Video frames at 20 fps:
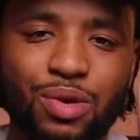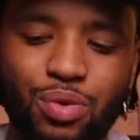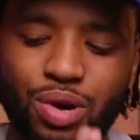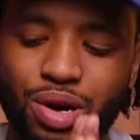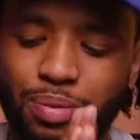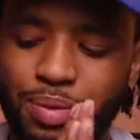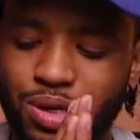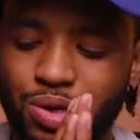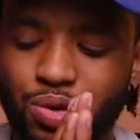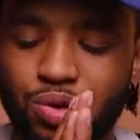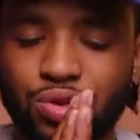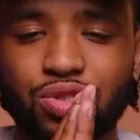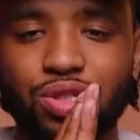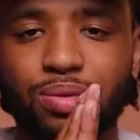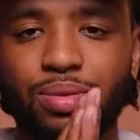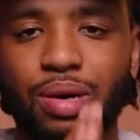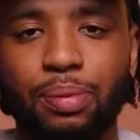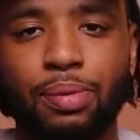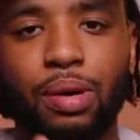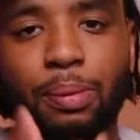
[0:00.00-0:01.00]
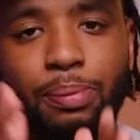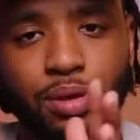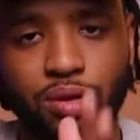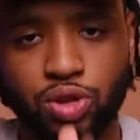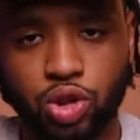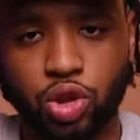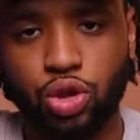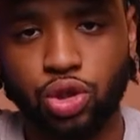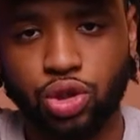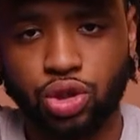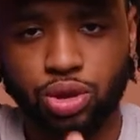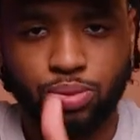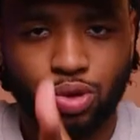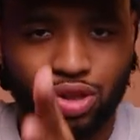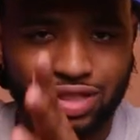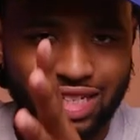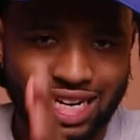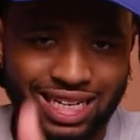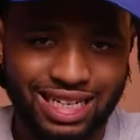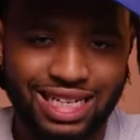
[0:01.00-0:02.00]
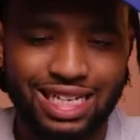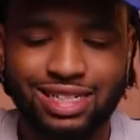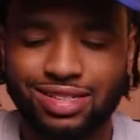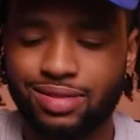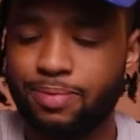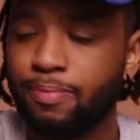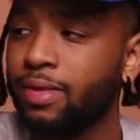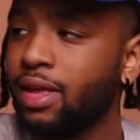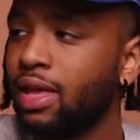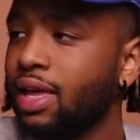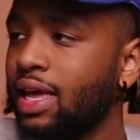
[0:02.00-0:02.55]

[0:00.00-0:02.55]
We're gonna be doing some, I'm, I'm gonna be showing you some more techniques.